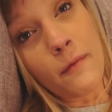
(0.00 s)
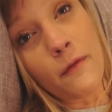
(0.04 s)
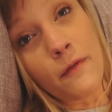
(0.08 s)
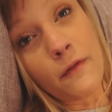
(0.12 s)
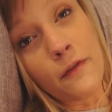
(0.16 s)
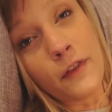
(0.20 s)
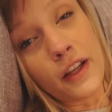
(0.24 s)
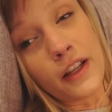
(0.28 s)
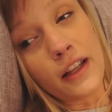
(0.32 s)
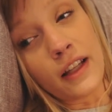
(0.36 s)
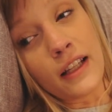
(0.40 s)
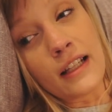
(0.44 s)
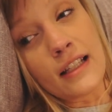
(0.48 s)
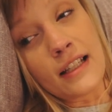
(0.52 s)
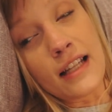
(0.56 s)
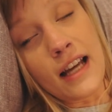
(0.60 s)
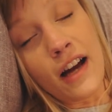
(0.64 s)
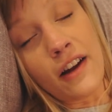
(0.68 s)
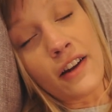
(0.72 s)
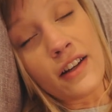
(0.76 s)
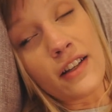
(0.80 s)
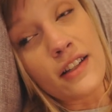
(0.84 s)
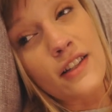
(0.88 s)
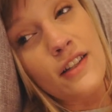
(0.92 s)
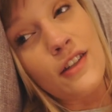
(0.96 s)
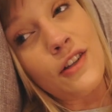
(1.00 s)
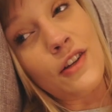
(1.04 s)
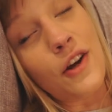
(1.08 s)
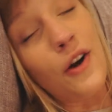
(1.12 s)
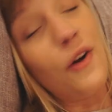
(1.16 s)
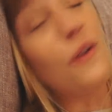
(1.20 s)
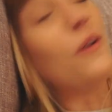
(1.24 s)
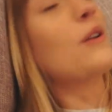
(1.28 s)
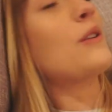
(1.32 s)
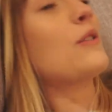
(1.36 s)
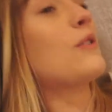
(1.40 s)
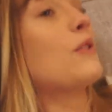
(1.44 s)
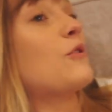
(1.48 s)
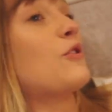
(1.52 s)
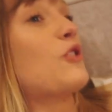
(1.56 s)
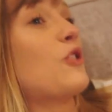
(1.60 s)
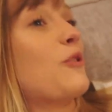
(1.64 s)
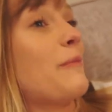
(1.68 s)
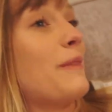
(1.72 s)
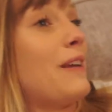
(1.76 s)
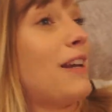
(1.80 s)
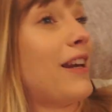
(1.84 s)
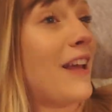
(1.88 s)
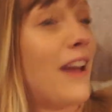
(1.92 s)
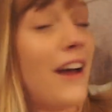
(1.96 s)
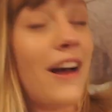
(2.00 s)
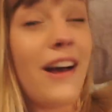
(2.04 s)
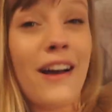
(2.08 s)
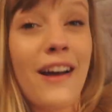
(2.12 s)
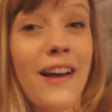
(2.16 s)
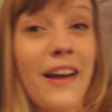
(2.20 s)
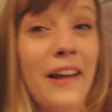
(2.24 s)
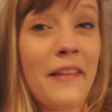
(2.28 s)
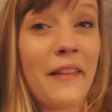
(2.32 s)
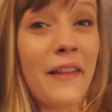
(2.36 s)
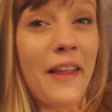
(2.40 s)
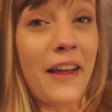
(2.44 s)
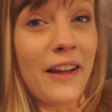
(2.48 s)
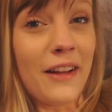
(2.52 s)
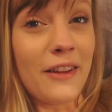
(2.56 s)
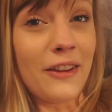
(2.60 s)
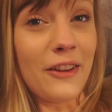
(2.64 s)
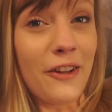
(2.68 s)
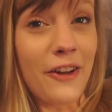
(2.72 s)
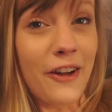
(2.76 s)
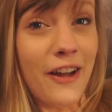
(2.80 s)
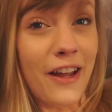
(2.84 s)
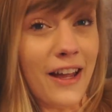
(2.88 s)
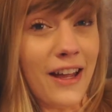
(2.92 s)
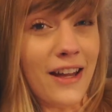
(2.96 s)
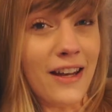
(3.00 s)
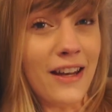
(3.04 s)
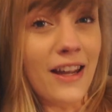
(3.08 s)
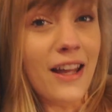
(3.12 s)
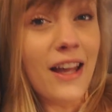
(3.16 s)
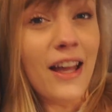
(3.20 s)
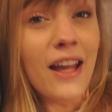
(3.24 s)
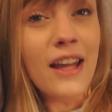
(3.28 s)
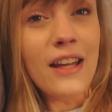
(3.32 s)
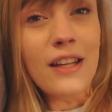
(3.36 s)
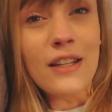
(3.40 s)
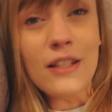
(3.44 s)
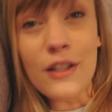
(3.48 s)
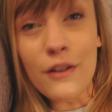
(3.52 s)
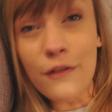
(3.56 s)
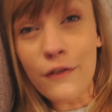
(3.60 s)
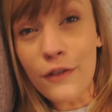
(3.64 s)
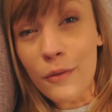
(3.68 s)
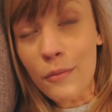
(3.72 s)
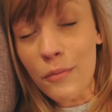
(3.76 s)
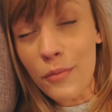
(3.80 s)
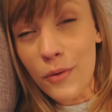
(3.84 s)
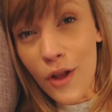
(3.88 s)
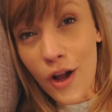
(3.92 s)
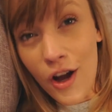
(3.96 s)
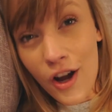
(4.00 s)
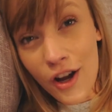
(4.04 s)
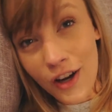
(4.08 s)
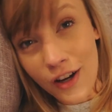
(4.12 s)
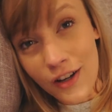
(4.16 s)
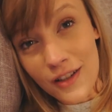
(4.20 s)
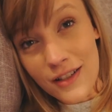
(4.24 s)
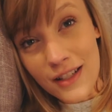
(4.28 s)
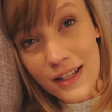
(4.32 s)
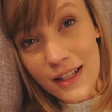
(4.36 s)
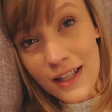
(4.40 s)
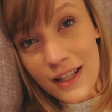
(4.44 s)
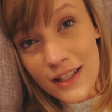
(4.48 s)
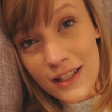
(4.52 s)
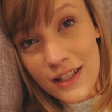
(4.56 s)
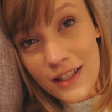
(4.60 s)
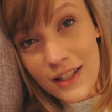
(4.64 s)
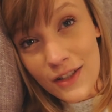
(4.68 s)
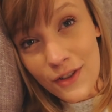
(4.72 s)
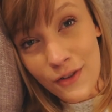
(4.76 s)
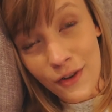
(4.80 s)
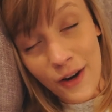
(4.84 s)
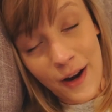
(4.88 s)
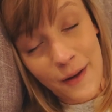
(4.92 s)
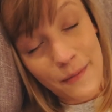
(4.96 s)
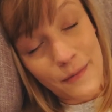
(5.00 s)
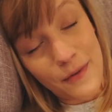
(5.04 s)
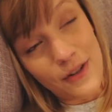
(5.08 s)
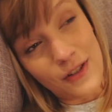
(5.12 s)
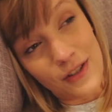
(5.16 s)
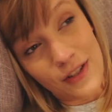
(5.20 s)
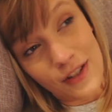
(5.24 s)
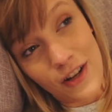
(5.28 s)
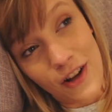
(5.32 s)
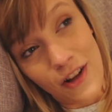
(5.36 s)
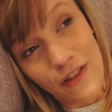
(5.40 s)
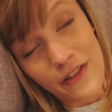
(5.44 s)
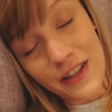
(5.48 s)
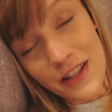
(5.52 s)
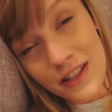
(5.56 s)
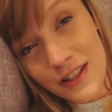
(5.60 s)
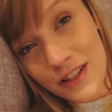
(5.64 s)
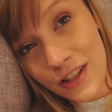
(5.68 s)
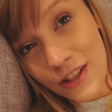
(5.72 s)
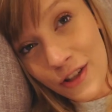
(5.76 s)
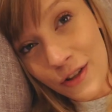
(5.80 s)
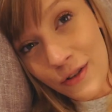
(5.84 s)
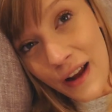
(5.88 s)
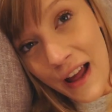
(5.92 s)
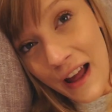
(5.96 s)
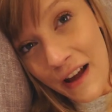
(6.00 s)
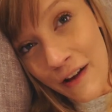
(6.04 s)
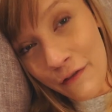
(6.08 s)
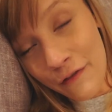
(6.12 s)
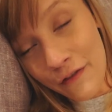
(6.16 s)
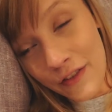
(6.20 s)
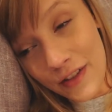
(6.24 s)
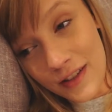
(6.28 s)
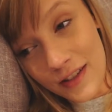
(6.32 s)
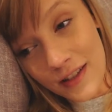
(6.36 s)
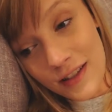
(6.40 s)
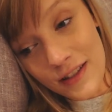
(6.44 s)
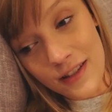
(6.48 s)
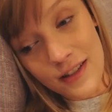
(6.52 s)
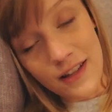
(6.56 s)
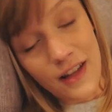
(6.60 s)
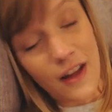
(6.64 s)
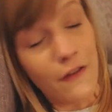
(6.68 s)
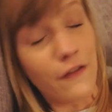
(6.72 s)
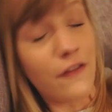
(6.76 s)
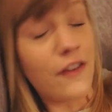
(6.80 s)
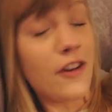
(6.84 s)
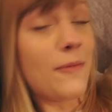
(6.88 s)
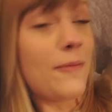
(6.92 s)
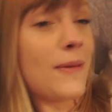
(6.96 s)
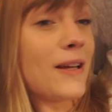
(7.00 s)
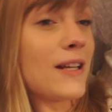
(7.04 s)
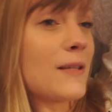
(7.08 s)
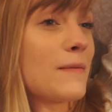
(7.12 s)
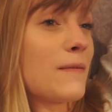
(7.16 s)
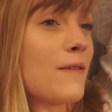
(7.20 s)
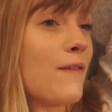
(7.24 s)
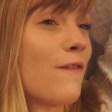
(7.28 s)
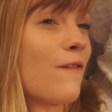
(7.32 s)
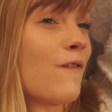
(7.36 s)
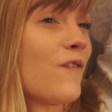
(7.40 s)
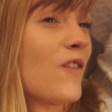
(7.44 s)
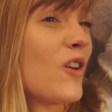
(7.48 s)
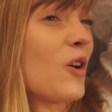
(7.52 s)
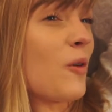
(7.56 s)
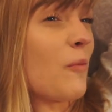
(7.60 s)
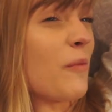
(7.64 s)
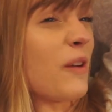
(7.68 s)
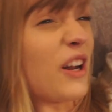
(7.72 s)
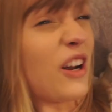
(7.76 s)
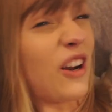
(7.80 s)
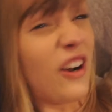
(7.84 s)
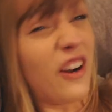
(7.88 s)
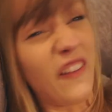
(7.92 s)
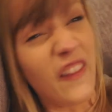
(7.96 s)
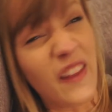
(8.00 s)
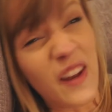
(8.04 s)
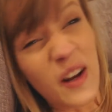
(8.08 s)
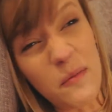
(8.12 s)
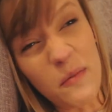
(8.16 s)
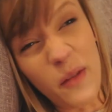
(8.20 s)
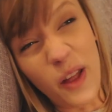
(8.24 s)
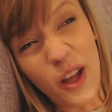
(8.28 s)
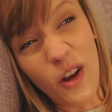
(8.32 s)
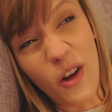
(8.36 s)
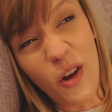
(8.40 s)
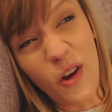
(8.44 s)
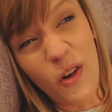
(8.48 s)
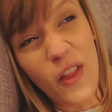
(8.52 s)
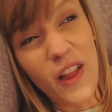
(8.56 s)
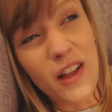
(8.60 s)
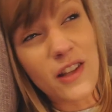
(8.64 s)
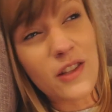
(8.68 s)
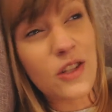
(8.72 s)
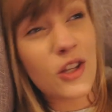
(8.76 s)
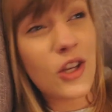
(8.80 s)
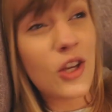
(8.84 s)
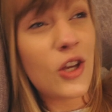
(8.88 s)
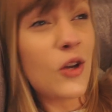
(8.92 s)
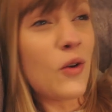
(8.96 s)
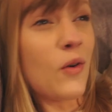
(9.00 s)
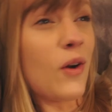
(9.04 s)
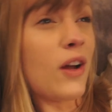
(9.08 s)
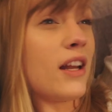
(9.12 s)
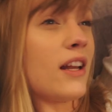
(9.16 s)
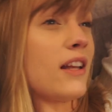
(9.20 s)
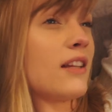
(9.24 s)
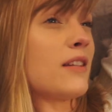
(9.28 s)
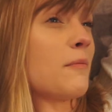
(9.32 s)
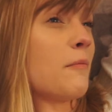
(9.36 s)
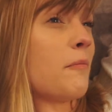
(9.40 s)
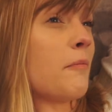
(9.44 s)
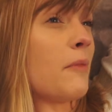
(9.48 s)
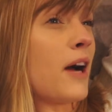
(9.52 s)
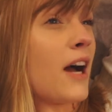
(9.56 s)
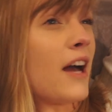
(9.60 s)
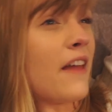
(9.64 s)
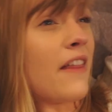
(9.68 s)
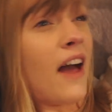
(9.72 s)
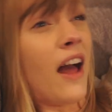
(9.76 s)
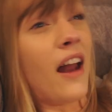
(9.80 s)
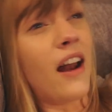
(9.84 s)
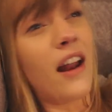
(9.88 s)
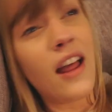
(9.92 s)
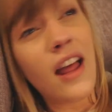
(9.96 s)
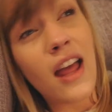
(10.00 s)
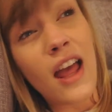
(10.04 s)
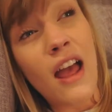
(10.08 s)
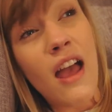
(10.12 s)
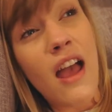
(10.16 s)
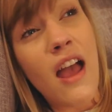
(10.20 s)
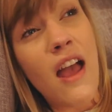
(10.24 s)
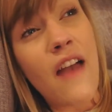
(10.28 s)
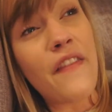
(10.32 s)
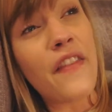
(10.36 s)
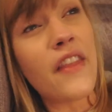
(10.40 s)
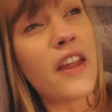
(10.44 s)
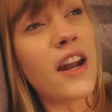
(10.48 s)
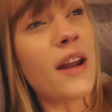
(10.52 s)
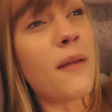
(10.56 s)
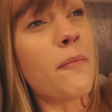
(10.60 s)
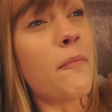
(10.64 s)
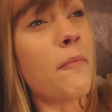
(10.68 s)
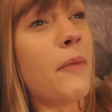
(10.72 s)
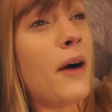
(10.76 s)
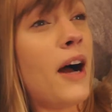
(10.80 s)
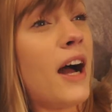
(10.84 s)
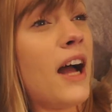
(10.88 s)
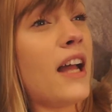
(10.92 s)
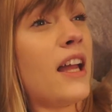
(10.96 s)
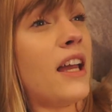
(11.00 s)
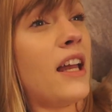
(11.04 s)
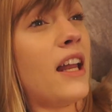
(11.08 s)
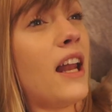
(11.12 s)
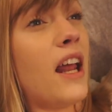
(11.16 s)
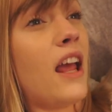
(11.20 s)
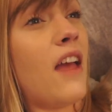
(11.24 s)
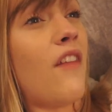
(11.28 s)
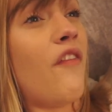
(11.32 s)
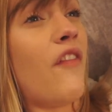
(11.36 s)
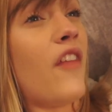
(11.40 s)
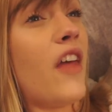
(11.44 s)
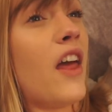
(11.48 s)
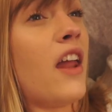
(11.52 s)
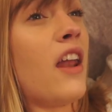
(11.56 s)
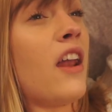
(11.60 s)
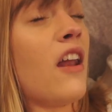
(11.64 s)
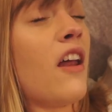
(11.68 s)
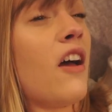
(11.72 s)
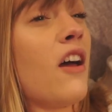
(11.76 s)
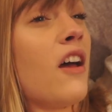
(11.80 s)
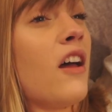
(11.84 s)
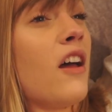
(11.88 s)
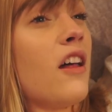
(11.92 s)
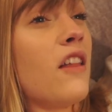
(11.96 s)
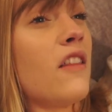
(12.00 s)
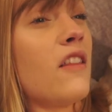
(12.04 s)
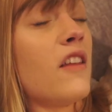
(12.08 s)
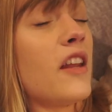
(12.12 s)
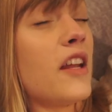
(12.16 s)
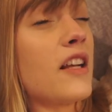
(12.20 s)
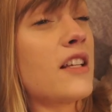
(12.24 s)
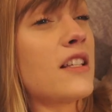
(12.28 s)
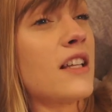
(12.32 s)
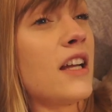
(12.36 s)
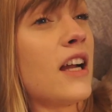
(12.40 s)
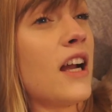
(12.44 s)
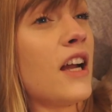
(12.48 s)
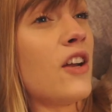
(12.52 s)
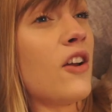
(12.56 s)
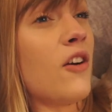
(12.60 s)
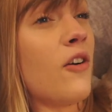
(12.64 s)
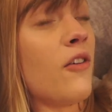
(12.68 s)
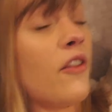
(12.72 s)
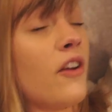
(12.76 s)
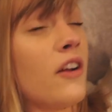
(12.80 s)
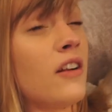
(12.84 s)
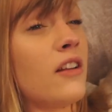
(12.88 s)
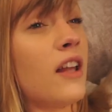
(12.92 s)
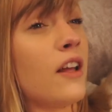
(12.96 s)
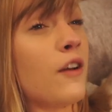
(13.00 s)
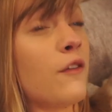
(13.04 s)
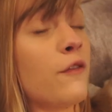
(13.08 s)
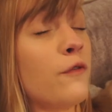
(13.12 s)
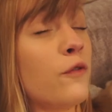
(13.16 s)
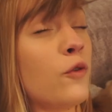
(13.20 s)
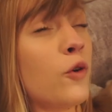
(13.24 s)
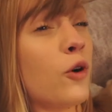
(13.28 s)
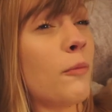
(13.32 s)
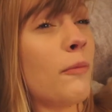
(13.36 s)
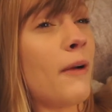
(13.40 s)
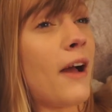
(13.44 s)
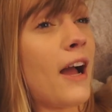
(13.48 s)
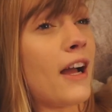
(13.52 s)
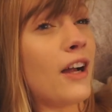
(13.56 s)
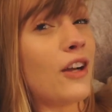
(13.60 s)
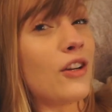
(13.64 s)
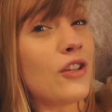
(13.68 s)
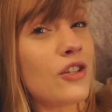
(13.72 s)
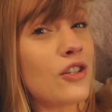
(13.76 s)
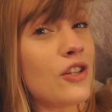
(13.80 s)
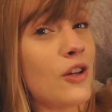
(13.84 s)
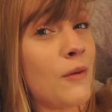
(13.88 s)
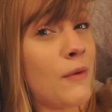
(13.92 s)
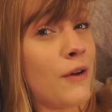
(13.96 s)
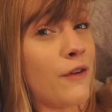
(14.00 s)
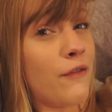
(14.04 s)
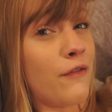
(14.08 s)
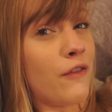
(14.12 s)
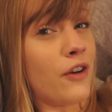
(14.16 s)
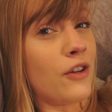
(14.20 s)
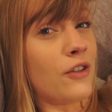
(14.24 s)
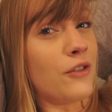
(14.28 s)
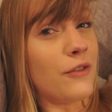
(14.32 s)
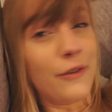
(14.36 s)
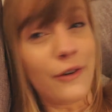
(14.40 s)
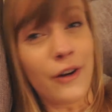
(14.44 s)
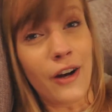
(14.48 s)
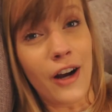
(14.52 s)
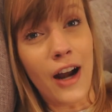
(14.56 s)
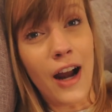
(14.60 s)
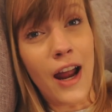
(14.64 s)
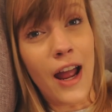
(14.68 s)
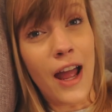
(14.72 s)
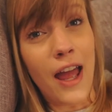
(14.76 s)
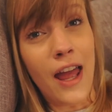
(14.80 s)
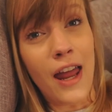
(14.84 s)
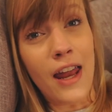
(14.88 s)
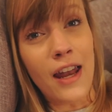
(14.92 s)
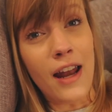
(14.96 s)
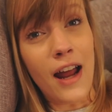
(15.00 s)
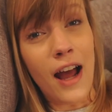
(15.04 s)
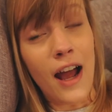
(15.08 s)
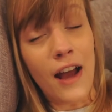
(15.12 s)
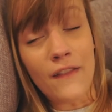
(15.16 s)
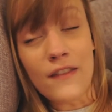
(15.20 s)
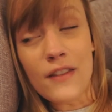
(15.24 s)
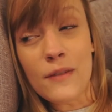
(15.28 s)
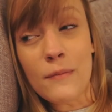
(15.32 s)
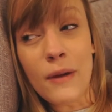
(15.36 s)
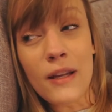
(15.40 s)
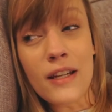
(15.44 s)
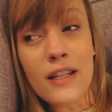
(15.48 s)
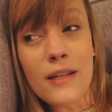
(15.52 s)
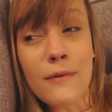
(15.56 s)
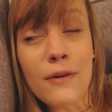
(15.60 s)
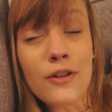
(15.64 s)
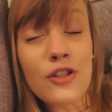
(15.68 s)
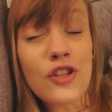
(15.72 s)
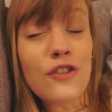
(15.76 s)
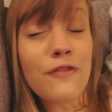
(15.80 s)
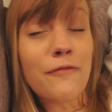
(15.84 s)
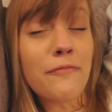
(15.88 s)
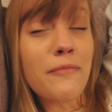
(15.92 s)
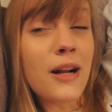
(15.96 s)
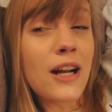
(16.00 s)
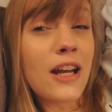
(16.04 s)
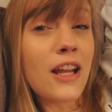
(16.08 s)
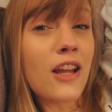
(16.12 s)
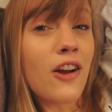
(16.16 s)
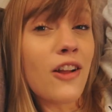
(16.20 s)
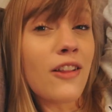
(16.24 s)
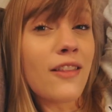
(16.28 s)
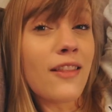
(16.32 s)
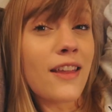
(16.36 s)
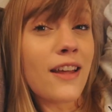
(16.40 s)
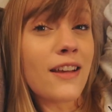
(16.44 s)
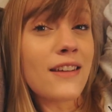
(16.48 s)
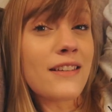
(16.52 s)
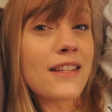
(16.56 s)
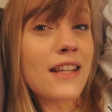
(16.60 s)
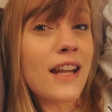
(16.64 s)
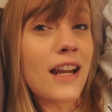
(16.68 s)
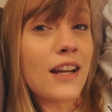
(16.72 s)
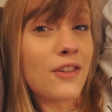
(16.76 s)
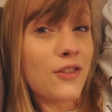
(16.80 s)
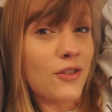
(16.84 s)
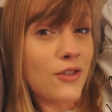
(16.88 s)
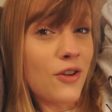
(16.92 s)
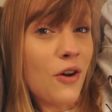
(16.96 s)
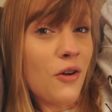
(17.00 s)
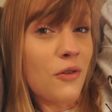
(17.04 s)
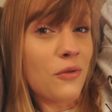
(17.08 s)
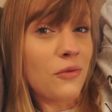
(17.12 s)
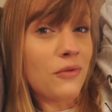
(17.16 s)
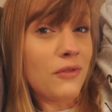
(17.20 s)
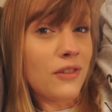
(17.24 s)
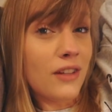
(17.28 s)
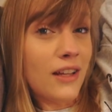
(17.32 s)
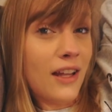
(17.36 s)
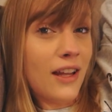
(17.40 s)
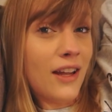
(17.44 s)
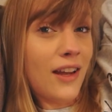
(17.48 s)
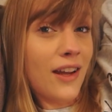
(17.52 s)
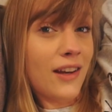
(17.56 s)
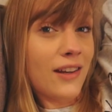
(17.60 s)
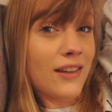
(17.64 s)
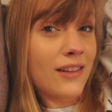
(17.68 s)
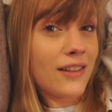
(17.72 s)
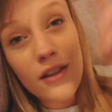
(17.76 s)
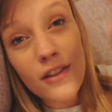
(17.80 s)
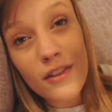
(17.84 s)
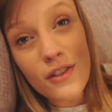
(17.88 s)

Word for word: feeling down is to go on social media and like look at different bloggers and Instagrammers and all these cute outfits and stuff, and it makes me feel better, and then I'm like, oh, that's cute, I need to buy that, and then I buy it, and then the next thing I know there are like 4 packages on my front door and I've spent a bunch of money on things that I don't need.